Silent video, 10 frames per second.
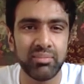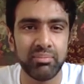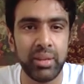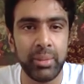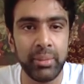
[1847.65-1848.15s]

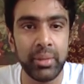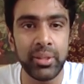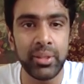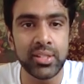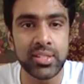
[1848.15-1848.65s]

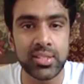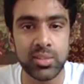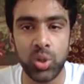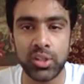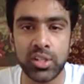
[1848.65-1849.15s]
maybe this,
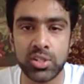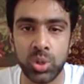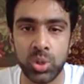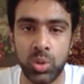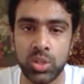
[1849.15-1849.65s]
what this
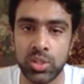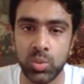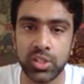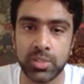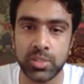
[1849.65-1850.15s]
soul wants and
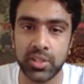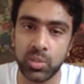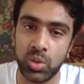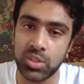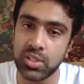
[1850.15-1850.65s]
what this
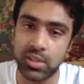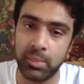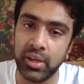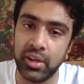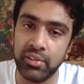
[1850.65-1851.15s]
person wants is
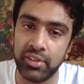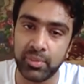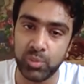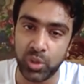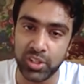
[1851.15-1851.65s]
completely different
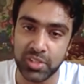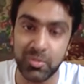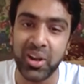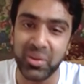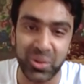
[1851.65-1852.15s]
from what this
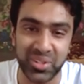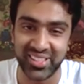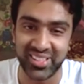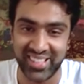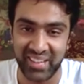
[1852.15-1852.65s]
body wants at
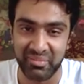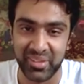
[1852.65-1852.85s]
this time.